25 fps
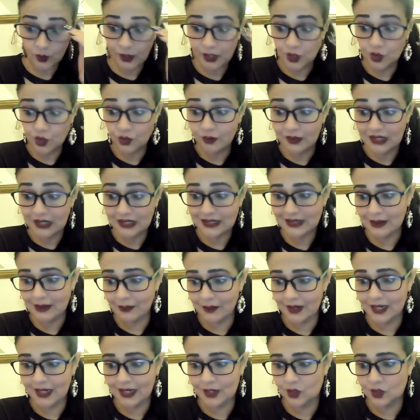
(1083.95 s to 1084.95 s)
When you meet
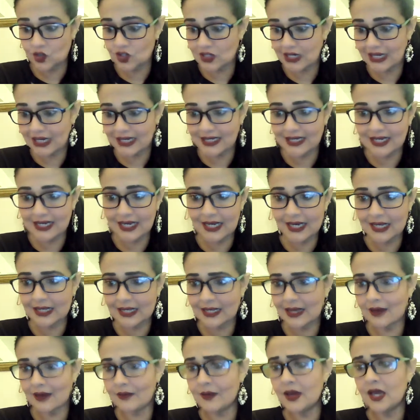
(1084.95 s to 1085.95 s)
somebody and you start
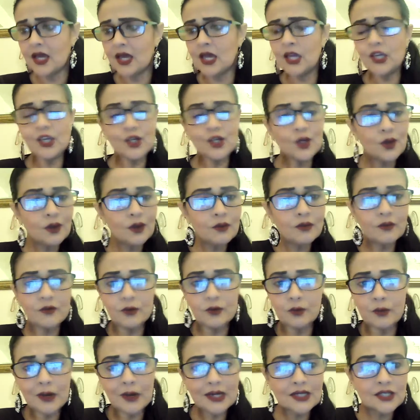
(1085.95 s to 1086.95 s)
dating them, you know,
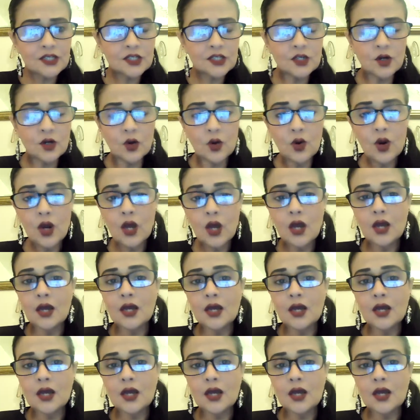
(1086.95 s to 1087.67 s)
months go,